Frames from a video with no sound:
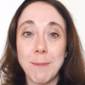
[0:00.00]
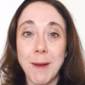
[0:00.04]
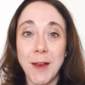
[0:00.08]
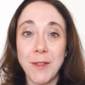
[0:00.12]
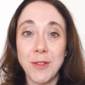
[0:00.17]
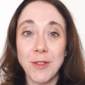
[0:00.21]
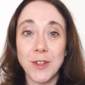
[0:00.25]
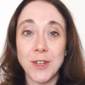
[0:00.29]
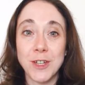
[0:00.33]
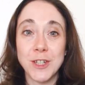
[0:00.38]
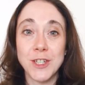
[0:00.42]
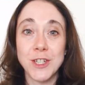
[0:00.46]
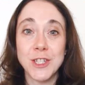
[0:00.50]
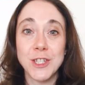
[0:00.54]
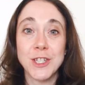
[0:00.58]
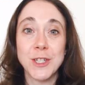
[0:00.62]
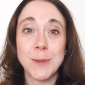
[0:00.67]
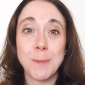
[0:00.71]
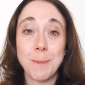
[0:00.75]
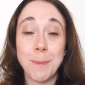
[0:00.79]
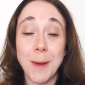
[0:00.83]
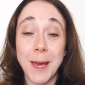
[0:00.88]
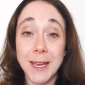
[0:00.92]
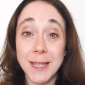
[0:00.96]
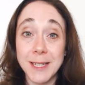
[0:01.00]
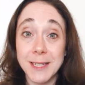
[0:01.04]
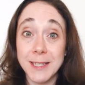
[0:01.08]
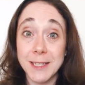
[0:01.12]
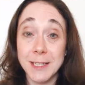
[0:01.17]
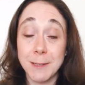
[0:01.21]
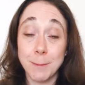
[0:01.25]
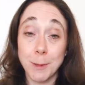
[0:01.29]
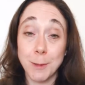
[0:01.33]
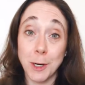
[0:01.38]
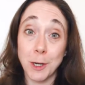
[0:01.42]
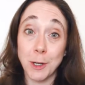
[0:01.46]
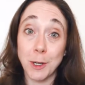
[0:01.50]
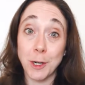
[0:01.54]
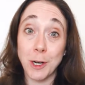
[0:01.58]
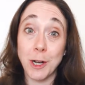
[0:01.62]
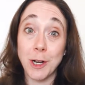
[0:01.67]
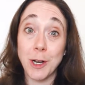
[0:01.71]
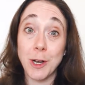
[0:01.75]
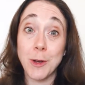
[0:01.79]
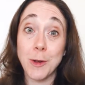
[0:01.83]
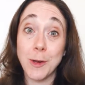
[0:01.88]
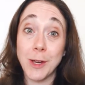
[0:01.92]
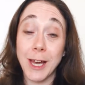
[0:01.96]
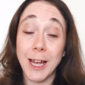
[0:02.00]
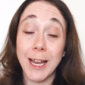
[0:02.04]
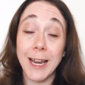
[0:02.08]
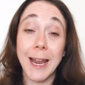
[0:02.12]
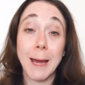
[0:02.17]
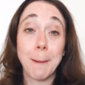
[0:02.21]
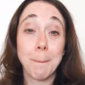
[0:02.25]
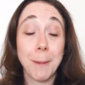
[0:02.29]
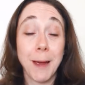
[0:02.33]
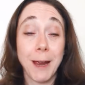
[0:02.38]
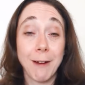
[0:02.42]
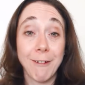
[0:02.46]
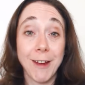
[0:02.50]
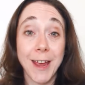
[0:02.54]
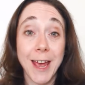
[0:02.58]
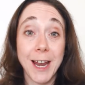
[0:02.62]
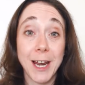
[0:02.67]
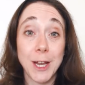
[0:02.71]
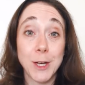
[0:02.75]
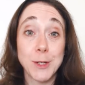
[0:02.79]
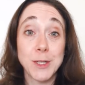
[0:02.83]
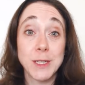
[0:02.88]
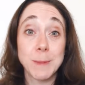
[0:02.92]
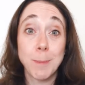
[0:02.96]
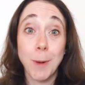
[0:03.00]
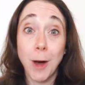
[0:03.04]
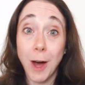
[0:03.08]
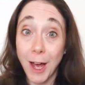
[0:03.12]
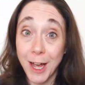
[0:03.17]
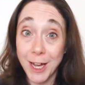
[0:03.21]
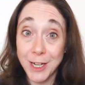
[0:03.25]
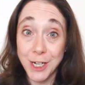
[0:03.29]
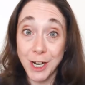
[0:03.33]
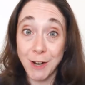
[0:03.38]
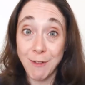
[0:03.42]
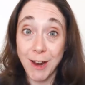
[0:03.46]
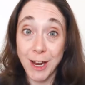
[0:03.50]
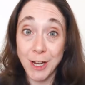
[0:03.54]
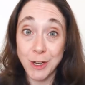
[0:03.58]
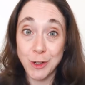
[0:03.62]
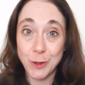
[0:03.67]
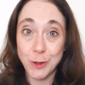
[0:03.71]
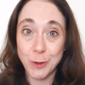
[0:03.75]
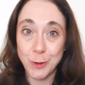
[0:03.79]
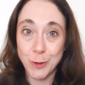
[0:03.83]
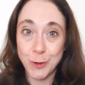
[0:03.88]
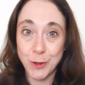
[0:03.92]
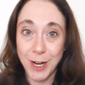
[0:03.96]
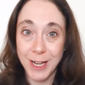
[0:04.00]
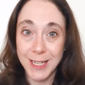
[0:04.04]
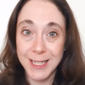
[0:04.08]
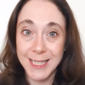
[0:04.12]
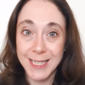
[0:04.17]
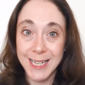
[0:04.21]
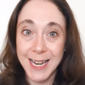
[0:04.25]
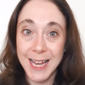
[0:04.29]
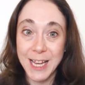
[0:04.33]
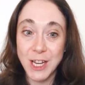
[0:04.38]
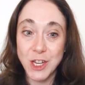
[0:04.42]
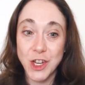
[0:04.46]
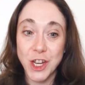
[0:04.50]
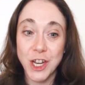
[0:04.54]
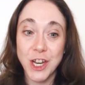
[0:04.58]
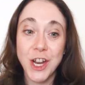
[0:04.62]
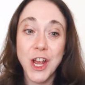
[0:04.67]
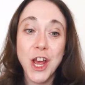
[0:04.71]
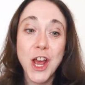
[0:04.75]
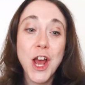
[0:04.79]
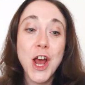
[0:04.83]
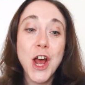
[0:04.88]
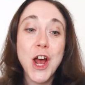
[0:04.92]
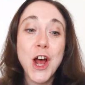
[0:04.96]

method based upon Luca Lampariello's bidirectional translation.